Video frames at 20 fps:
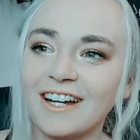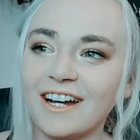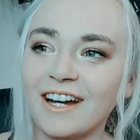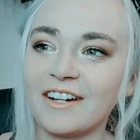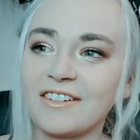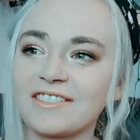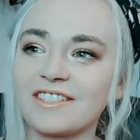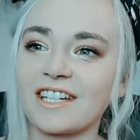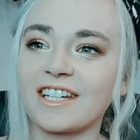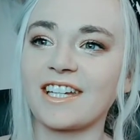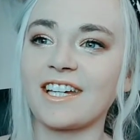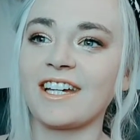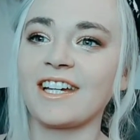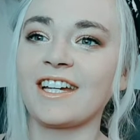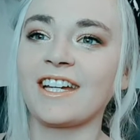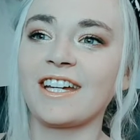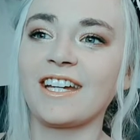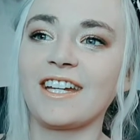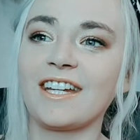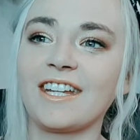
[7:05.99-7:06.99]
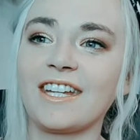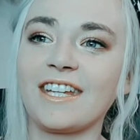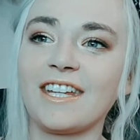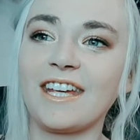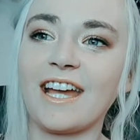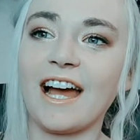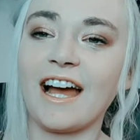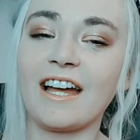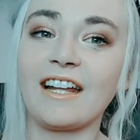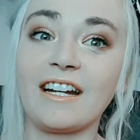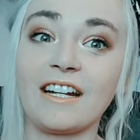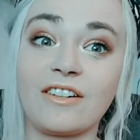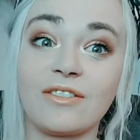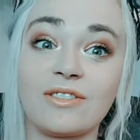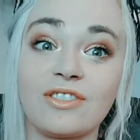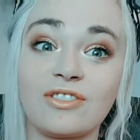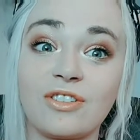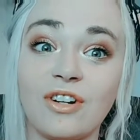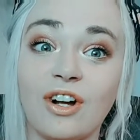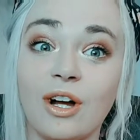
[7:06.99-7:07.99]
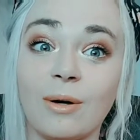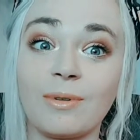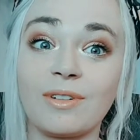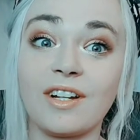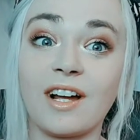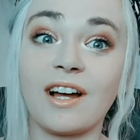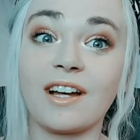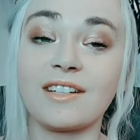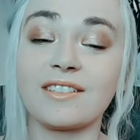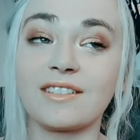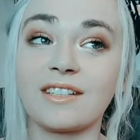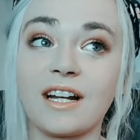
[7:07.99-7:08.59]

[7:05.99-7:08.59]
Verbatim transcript: I was like, yeah, and I was traumatized